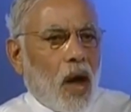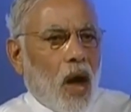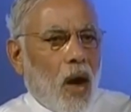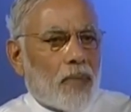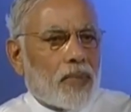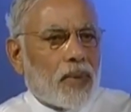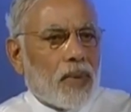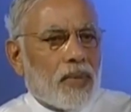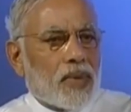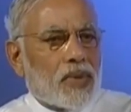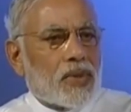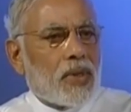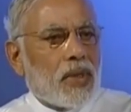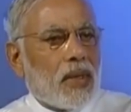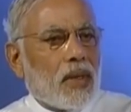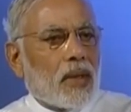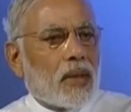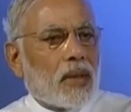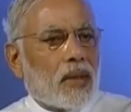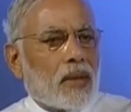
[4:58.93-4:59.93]

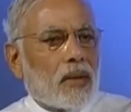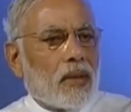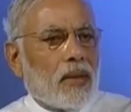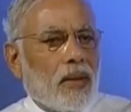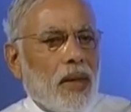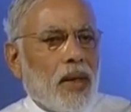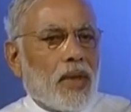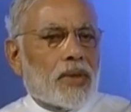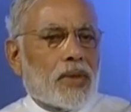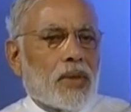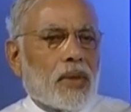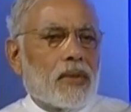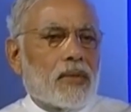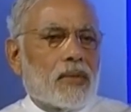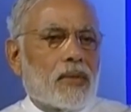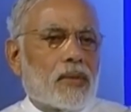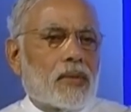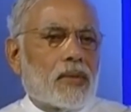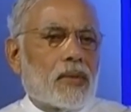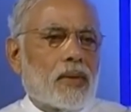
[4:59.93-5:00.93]
optimistic
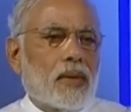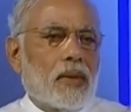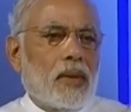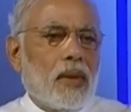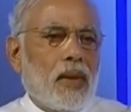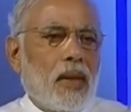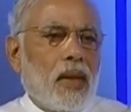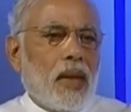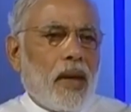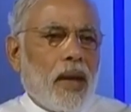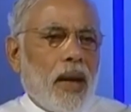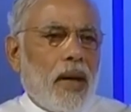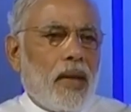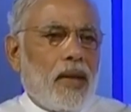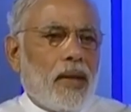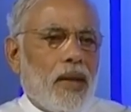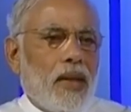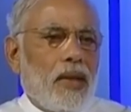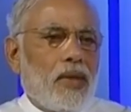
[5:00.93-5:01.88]
nations and